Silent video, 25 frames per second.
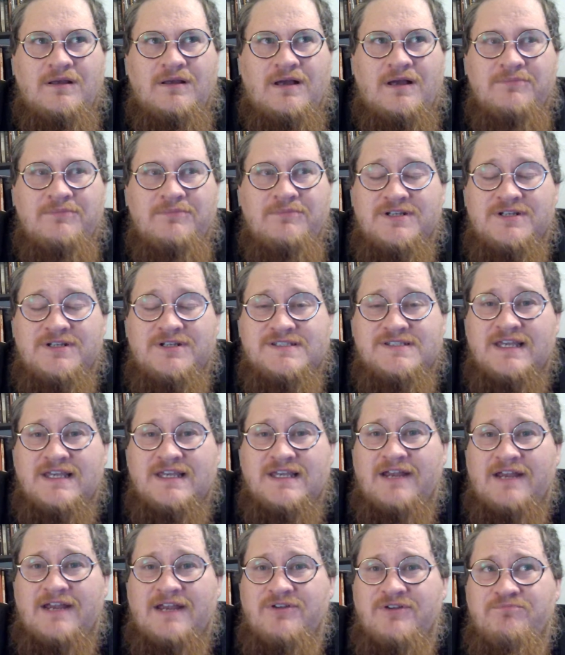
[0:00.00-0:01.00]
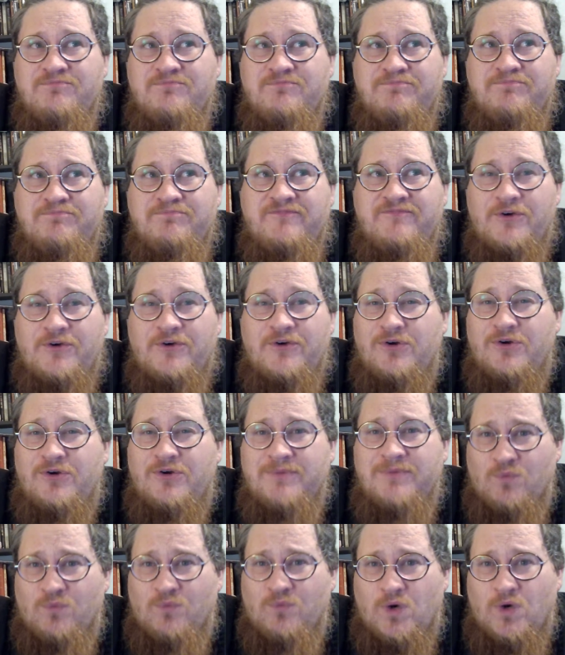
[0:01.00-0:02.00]
I'm going to say every photo
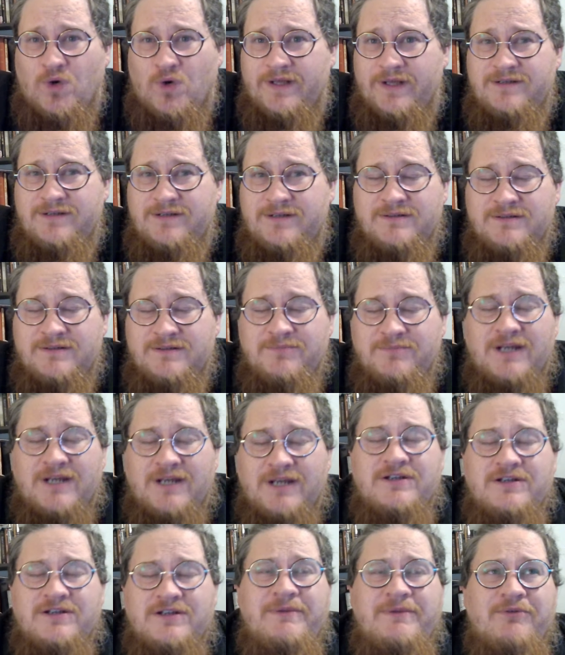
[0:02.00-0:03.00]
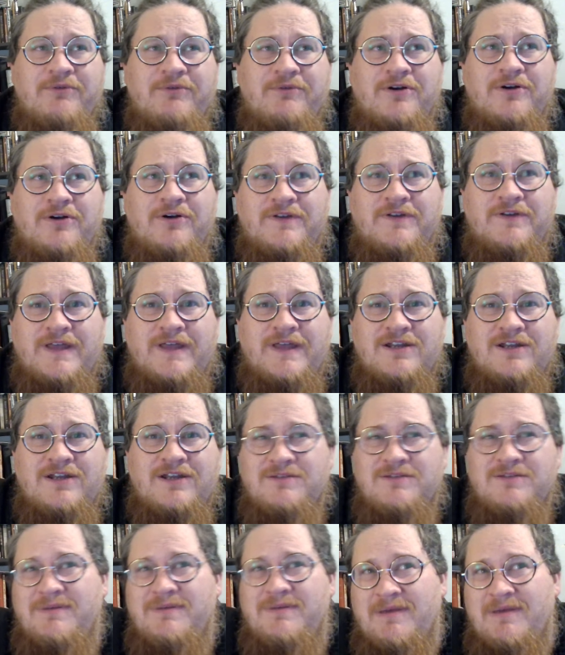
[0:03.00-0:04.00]
but one, but I could be wrong on that. It
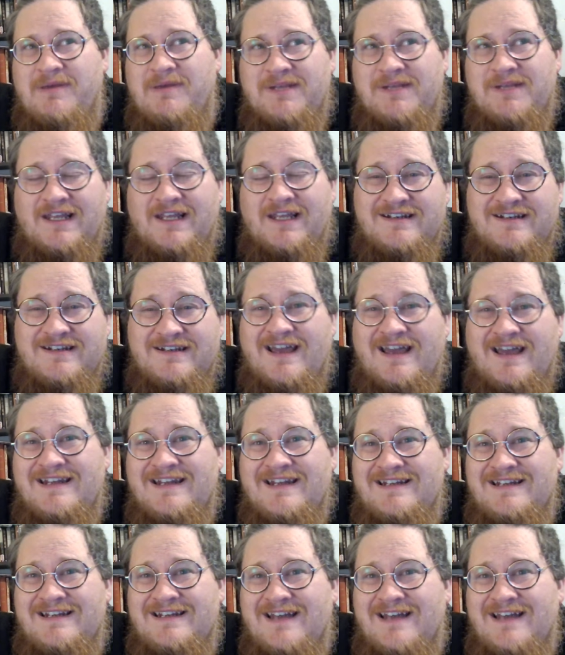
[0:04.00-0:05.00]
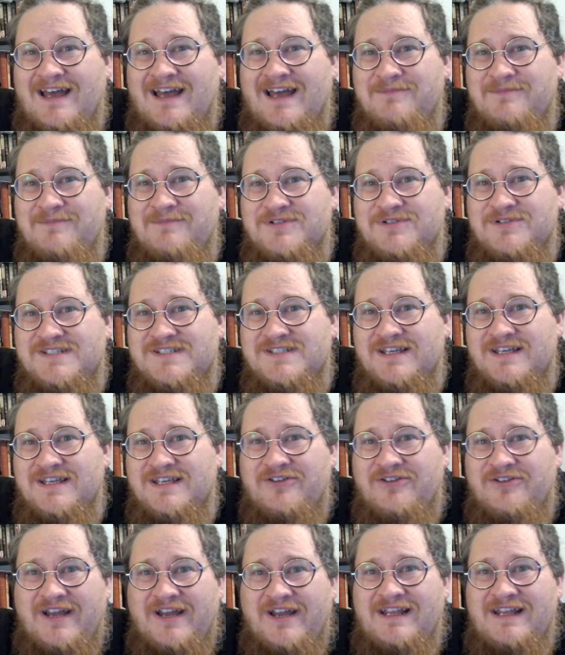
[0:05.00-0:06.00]
could be maybe like 99%
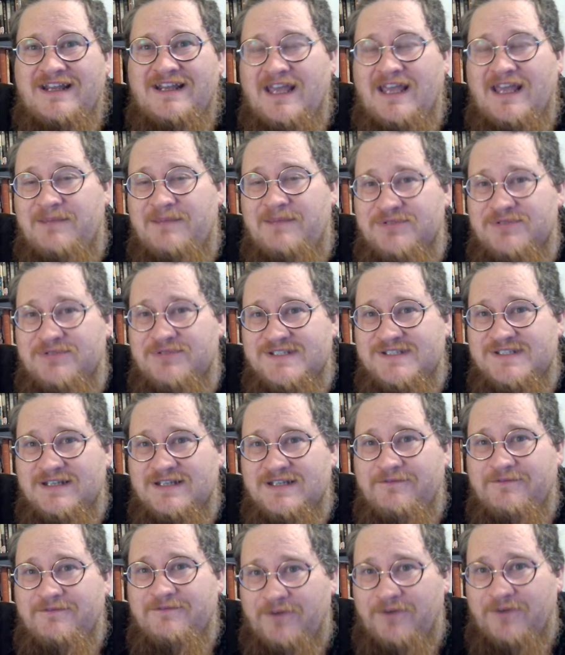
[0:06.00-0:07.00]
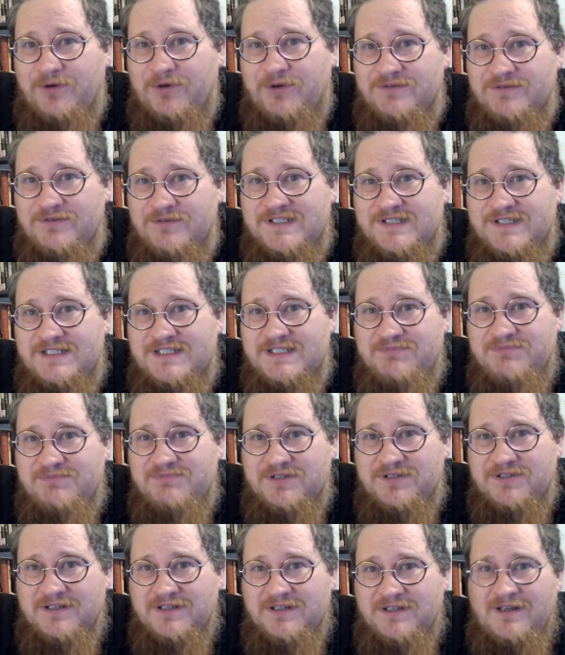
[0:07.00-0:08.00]
or 98% of photos in this
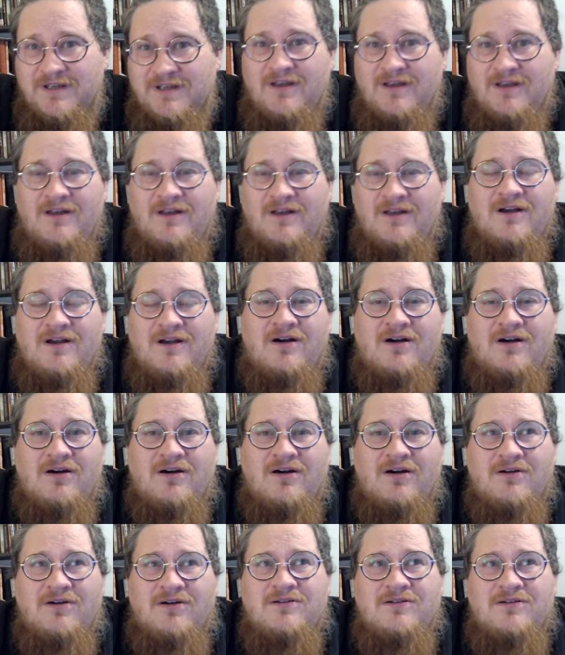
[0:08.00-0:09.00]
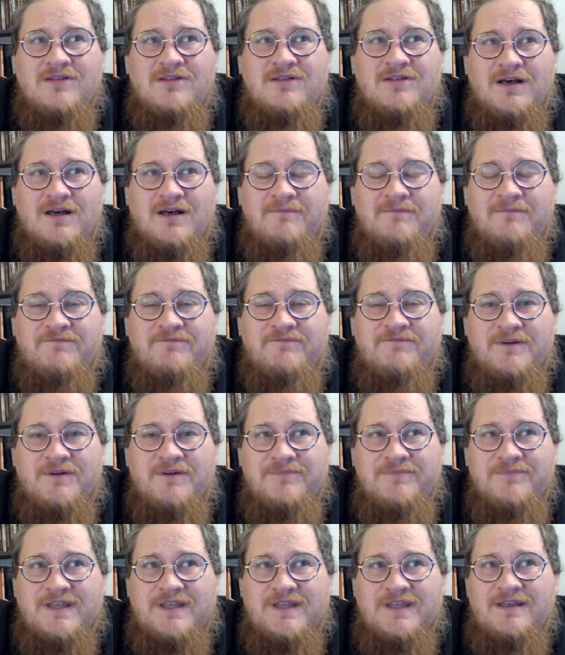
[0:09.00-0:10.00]
book all come
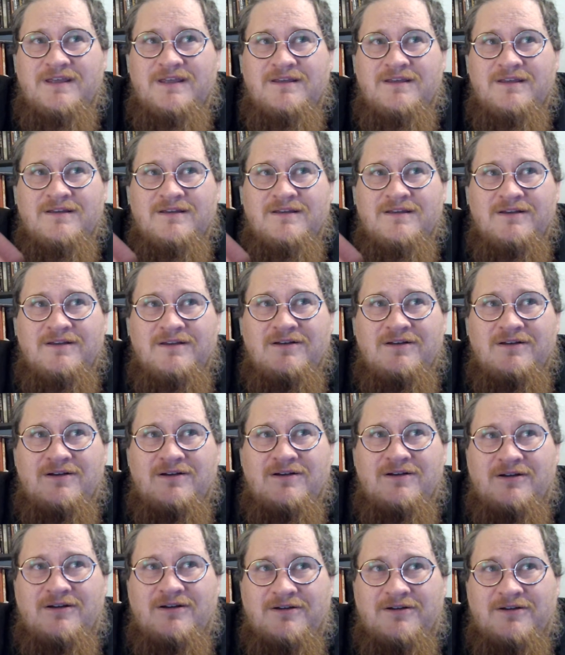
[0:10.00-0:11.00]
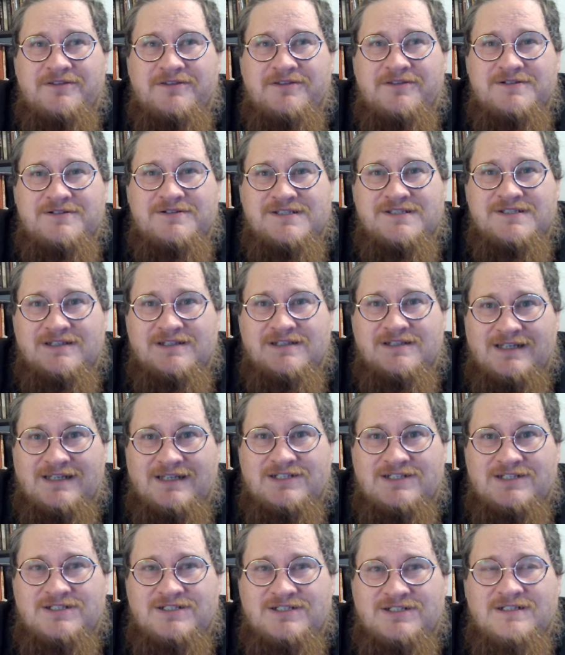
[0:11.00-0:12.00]
from the author's
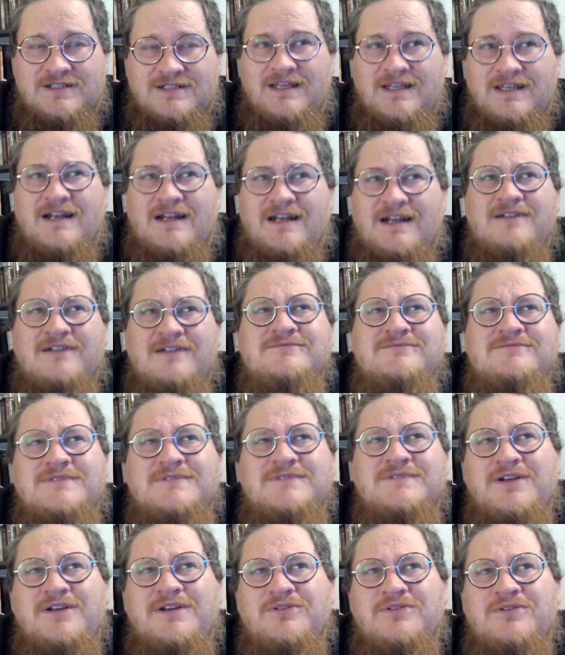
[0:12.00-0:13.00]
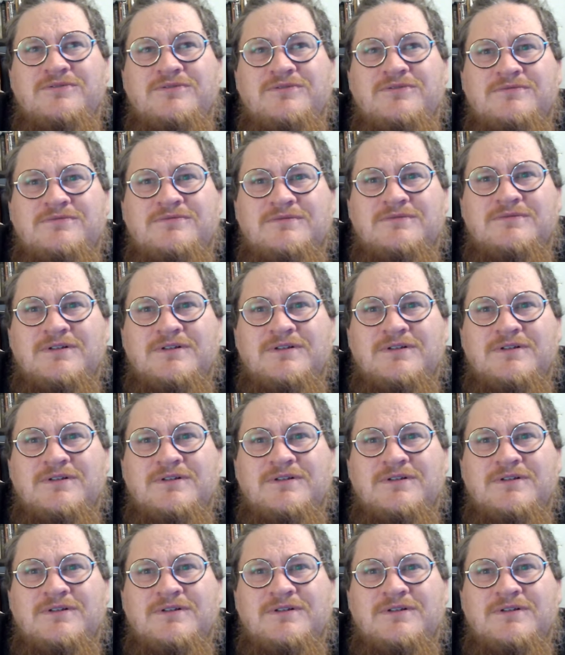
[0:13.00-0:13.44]
collection. And I don't know